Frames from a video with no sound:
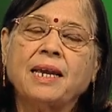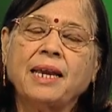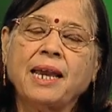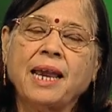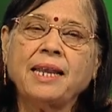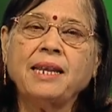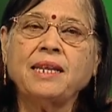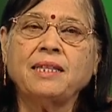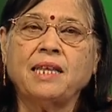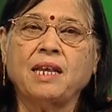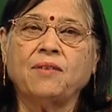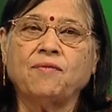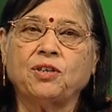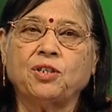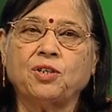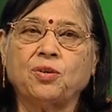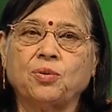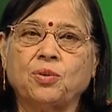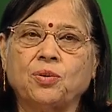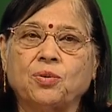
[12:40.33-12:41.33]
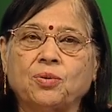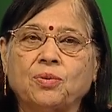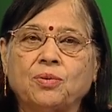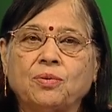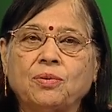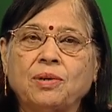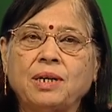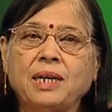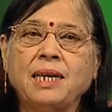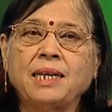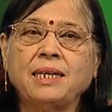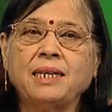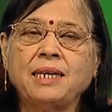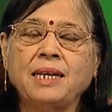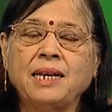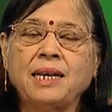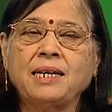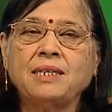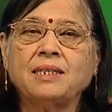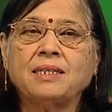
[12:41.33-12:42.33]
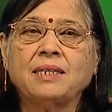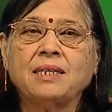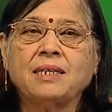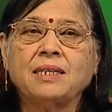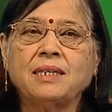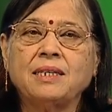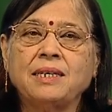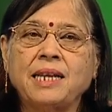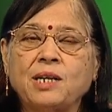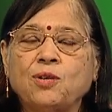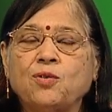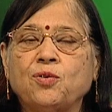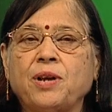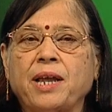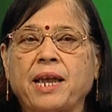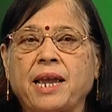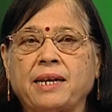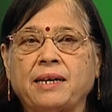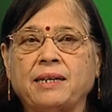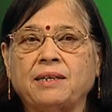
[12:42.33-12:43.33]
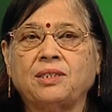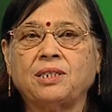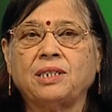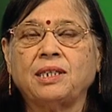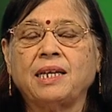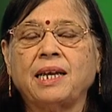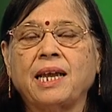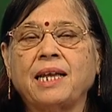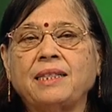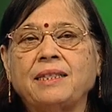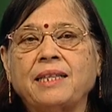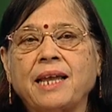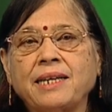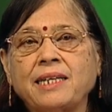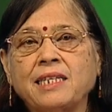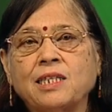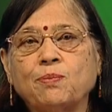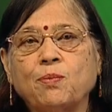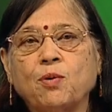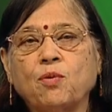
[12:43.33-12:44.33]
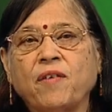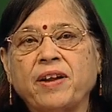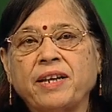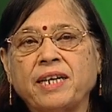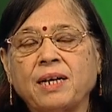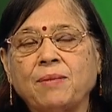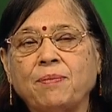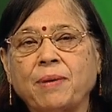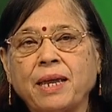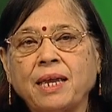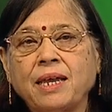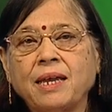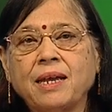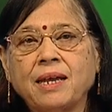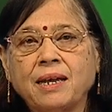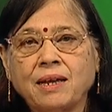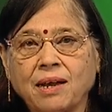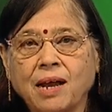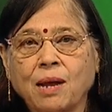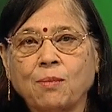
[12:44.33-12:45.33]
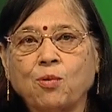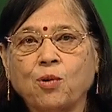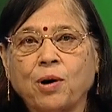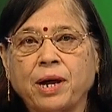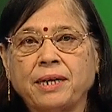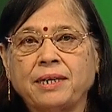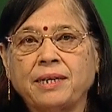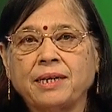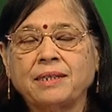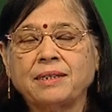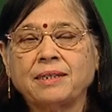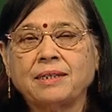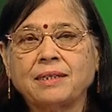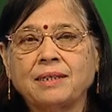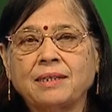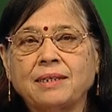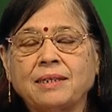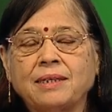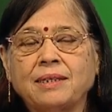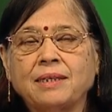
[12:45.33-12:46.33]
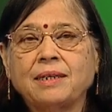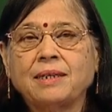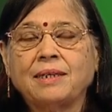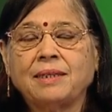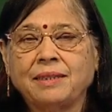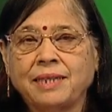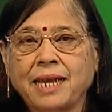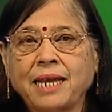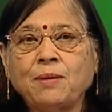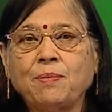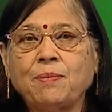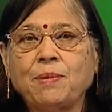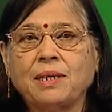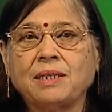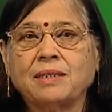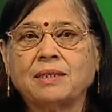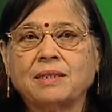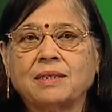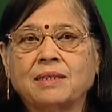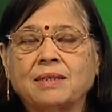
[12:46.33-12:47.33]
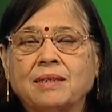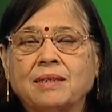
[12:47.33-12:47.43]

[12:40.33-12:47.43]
anything which you do, it needs day to day energy and that is provided by carbohydrate. That means